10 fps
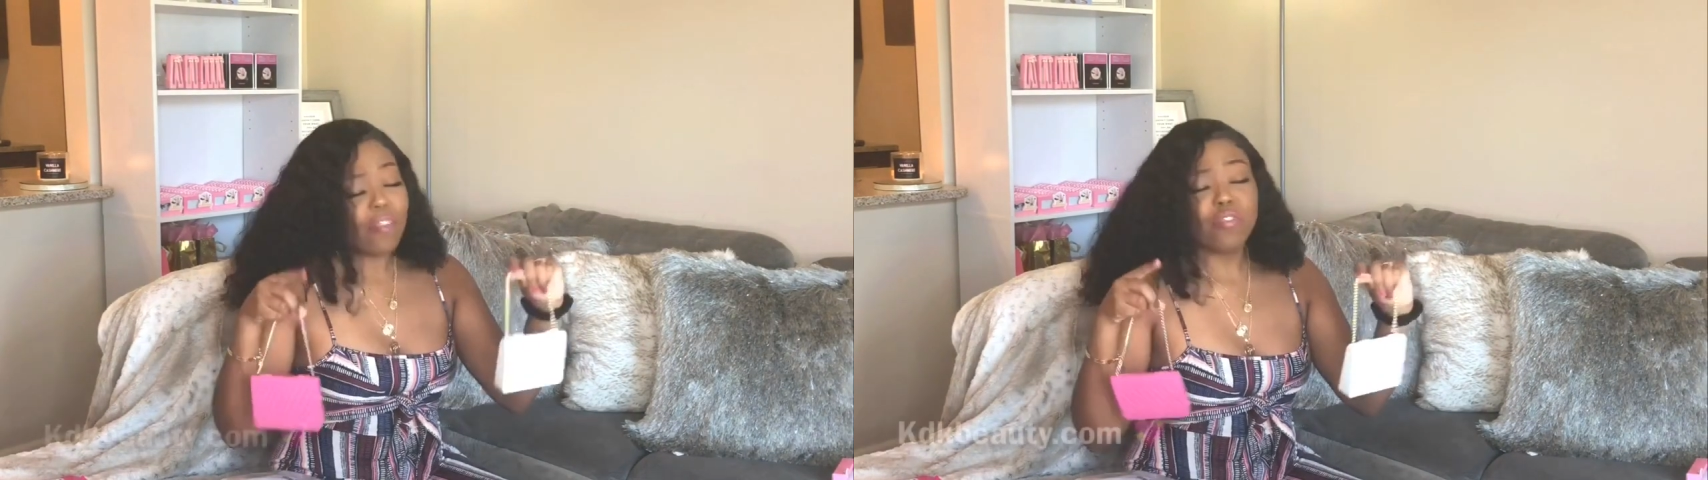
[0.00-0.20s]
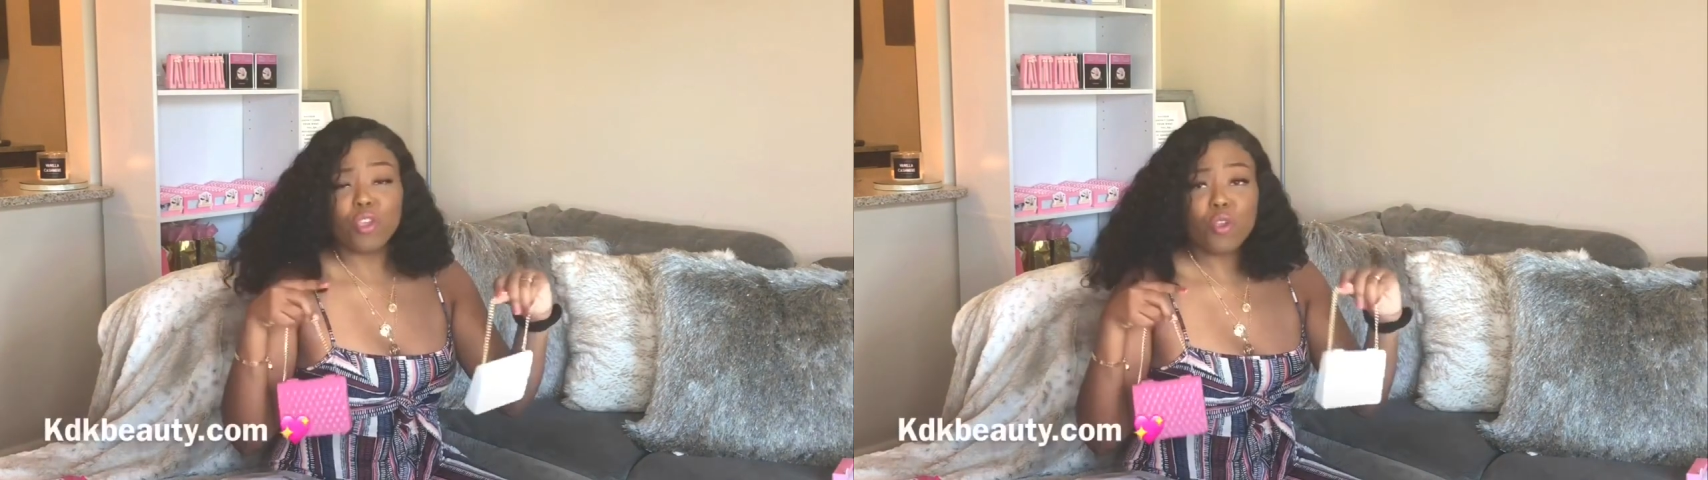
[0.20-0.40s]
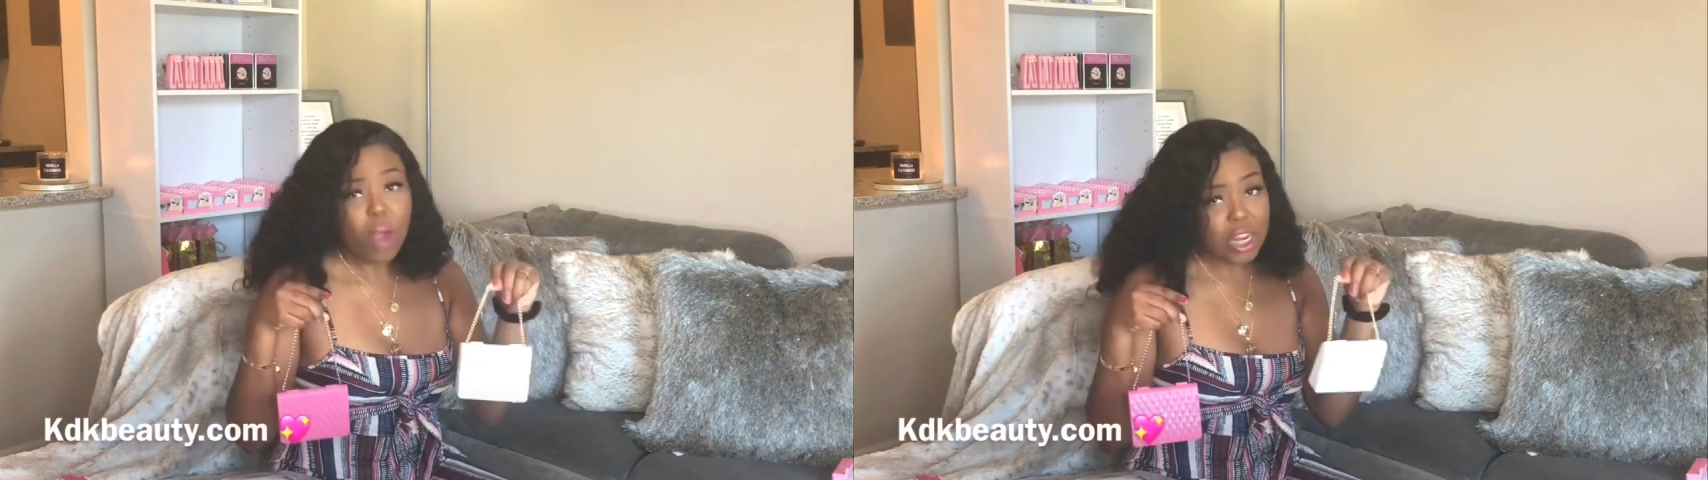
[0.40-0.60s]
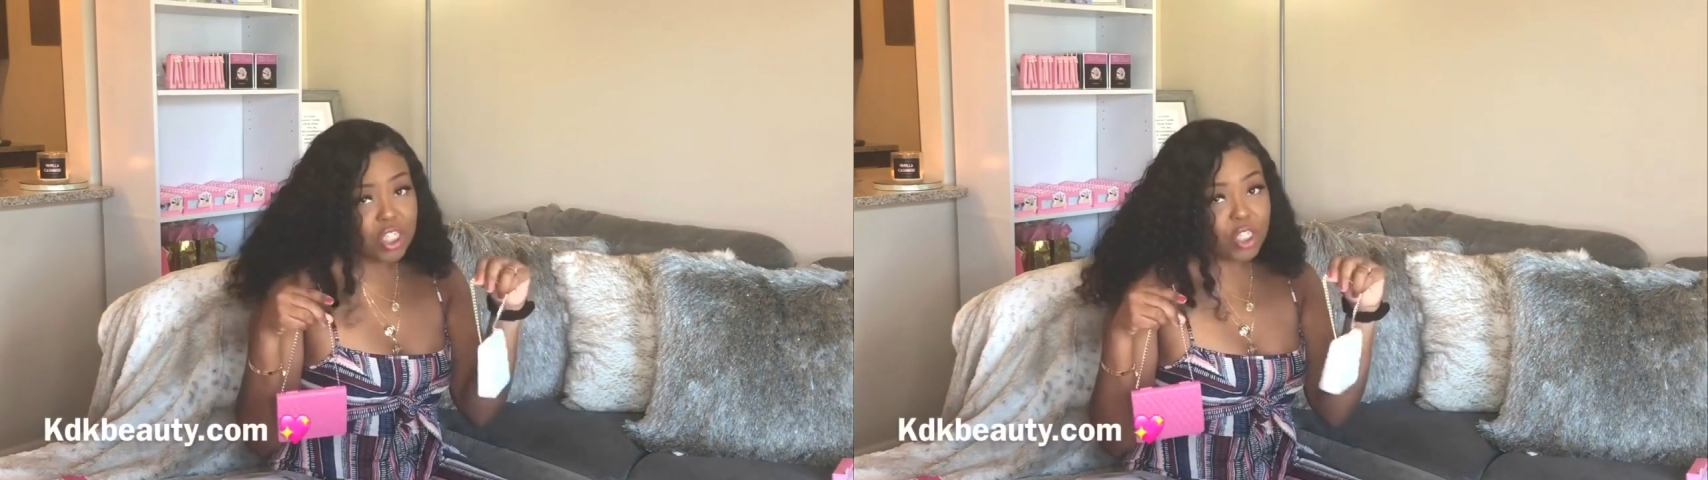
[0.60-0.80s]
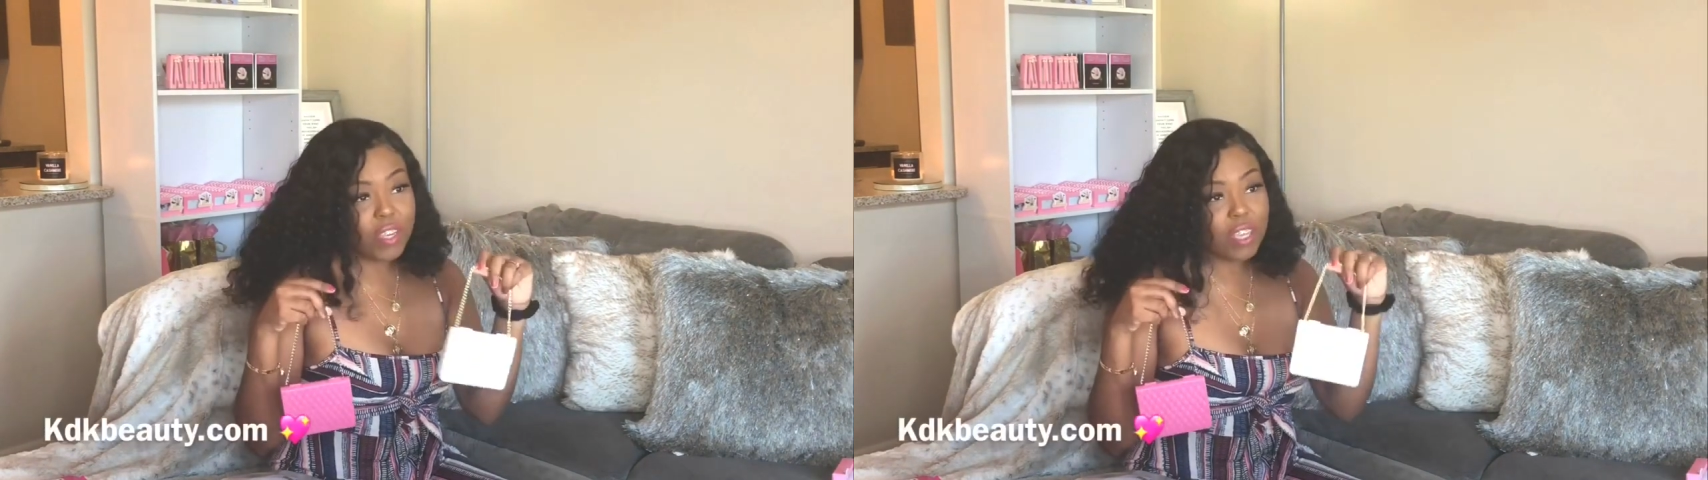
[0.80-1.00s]
After you
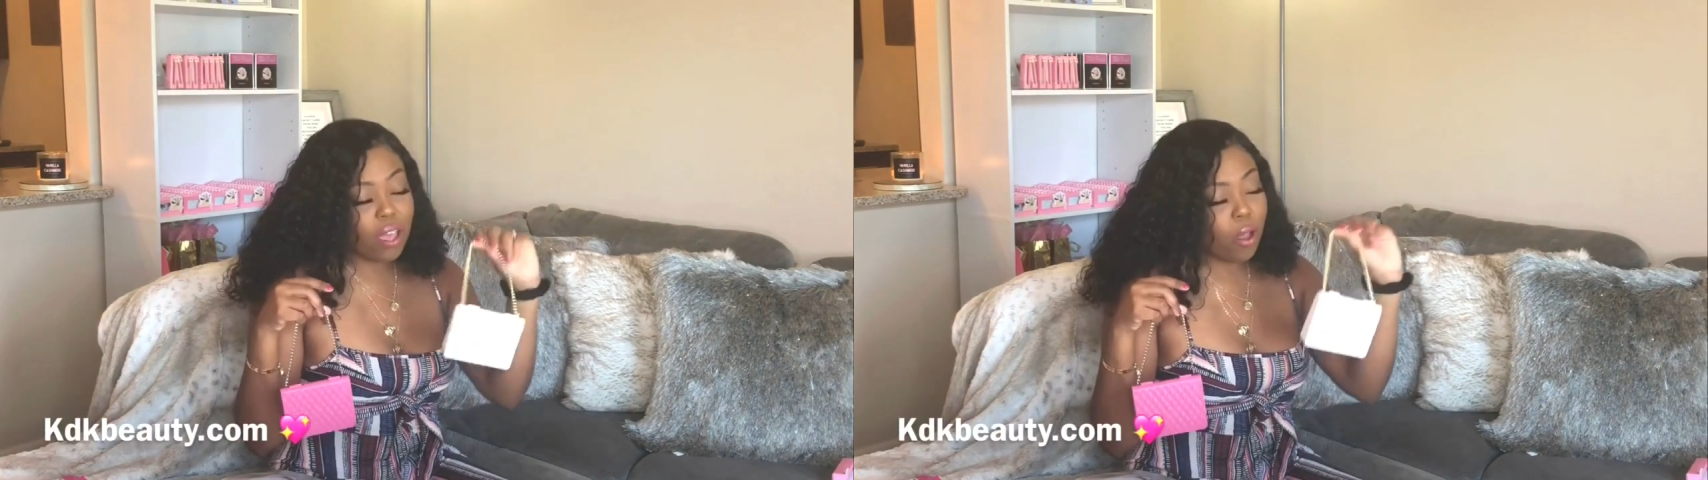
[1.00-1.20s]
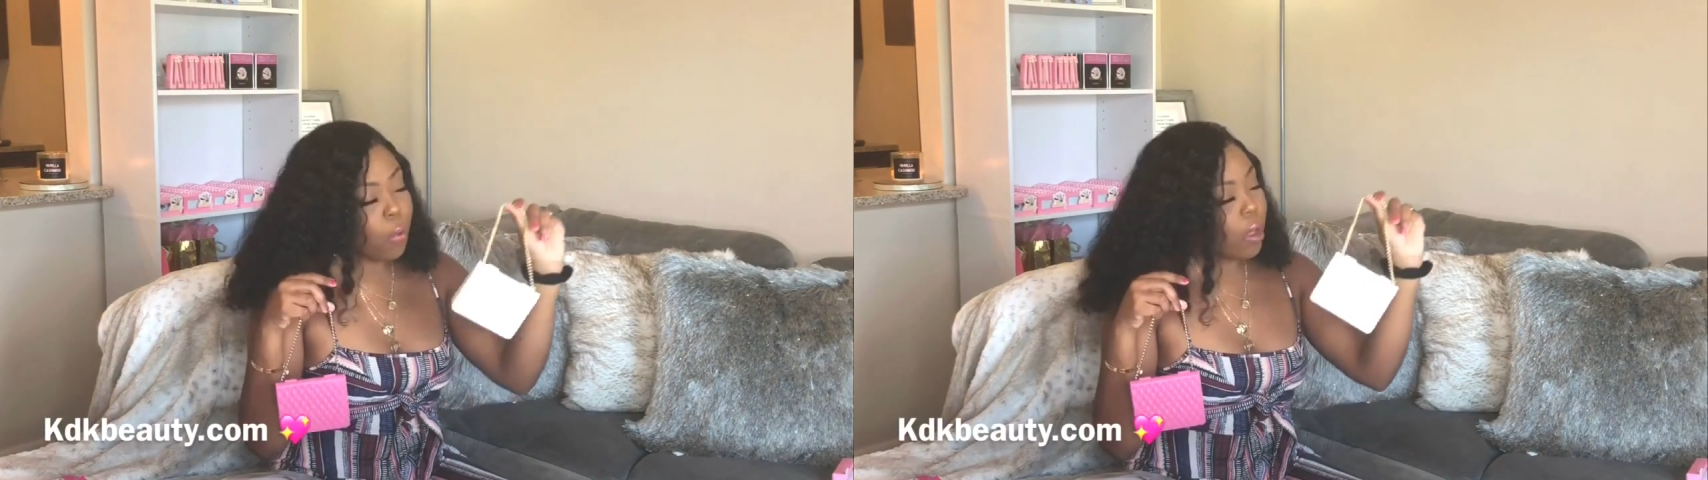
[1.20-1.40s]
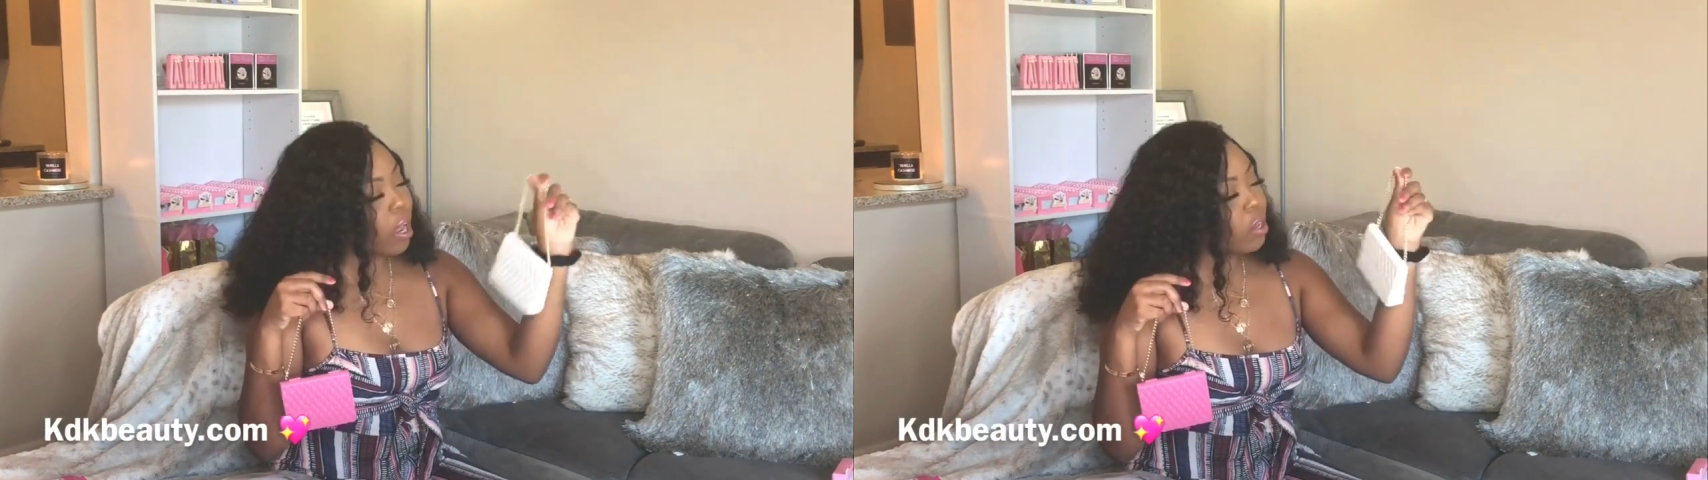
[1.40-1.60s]
watch this video,